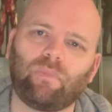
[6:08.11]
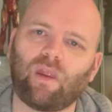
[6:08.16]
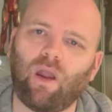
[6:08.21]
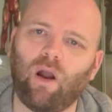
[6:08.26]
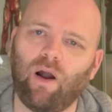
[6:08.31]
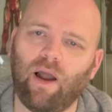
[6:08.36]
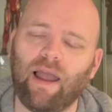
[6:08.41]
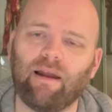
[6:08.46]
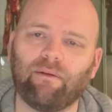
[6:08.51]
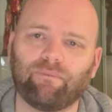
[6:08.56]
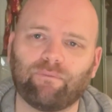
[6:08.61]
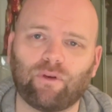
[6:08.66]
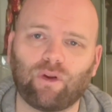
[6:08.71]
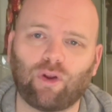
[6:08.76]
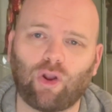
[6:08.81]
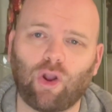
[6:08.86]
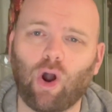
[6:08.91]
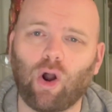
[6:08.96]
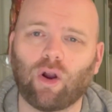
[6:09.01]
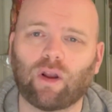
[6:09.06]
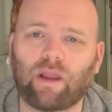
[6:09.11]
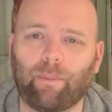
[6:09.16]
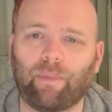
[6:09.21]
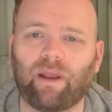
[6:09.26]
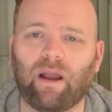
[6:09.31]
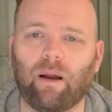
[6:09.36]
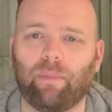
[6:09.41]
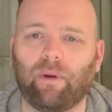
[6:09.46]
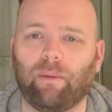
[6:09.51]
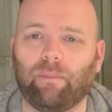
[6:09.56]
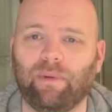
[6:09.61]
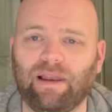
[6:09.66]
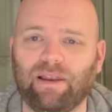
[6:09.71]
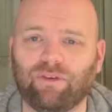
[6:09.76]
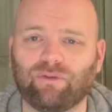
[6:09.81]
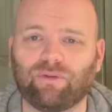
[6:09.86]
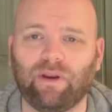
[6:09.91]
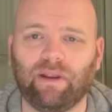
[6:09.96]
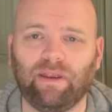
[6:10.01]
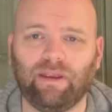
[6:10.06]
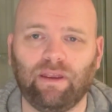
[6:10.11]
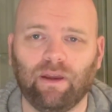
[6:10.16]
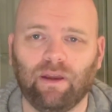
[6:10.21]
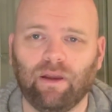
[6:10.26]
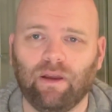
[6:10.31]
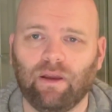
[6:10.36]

I have got coming up, I'm literally,